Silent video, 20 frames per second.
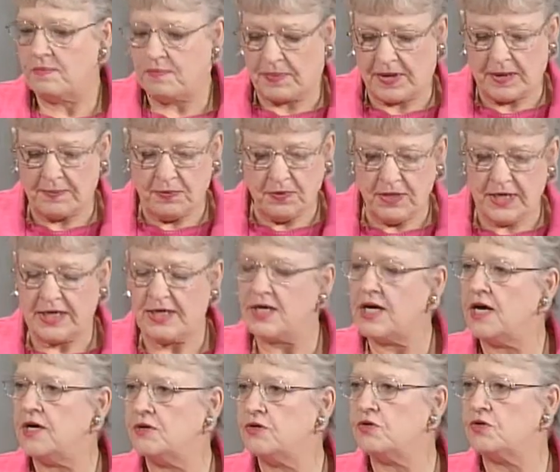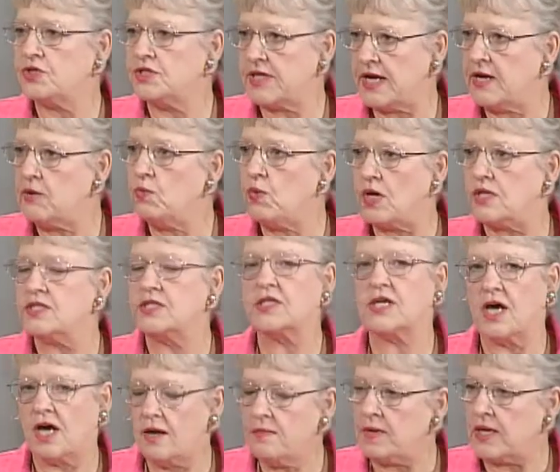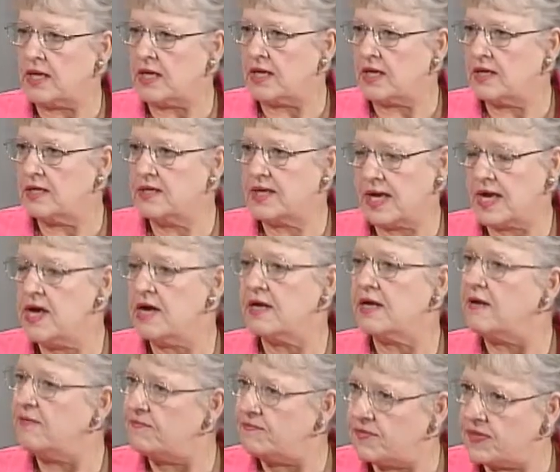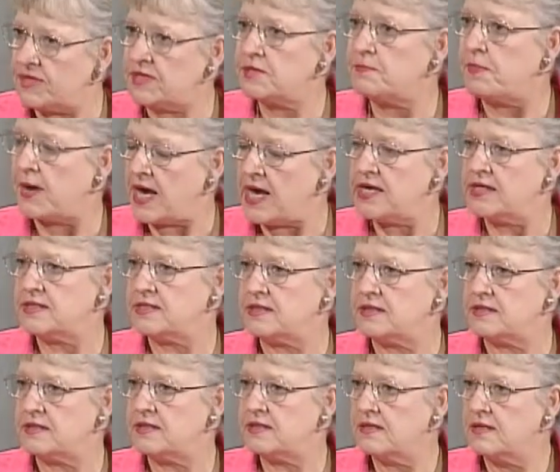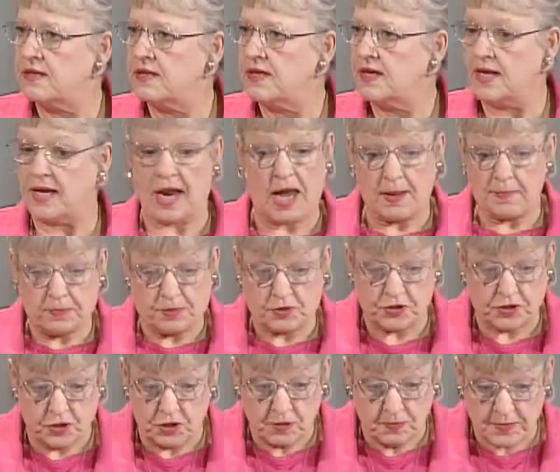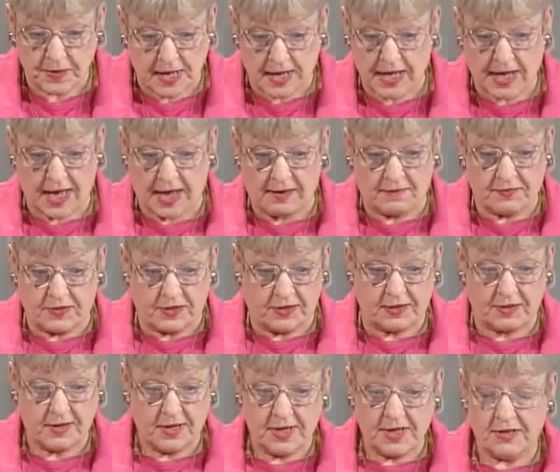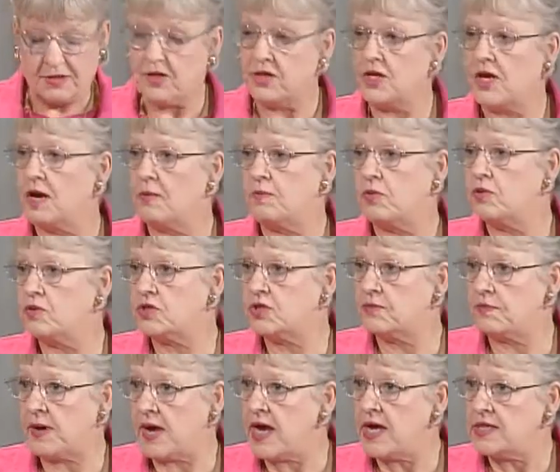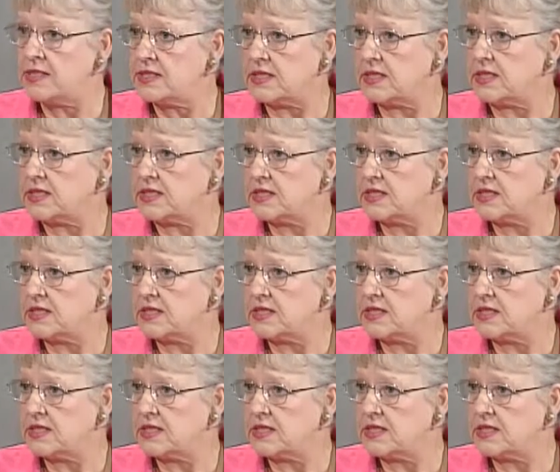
People need to understand what's coming down if this passes. And I presume they have the numbers to pass it.